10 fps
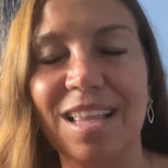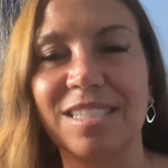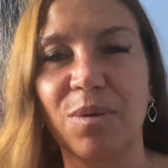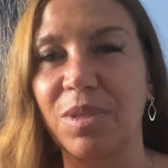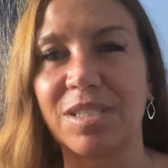That's
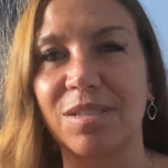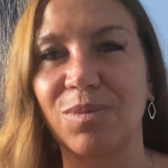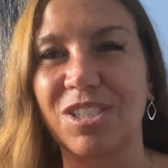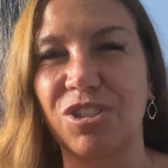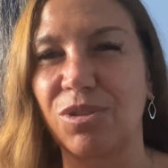not what this,
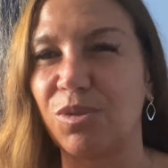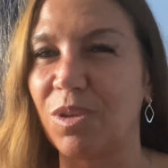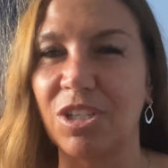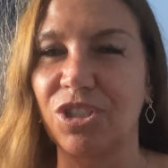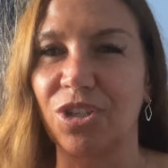this, what
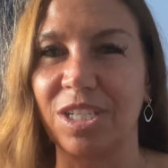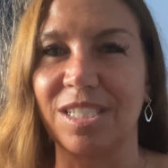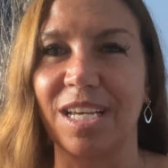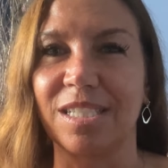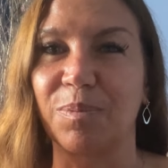this journey
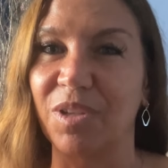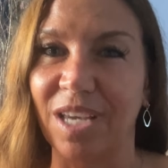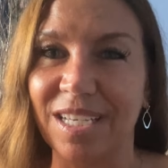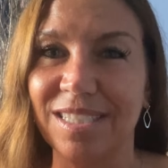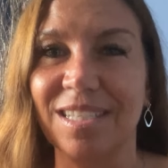takes
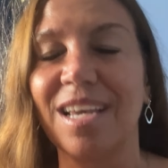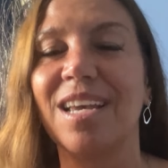place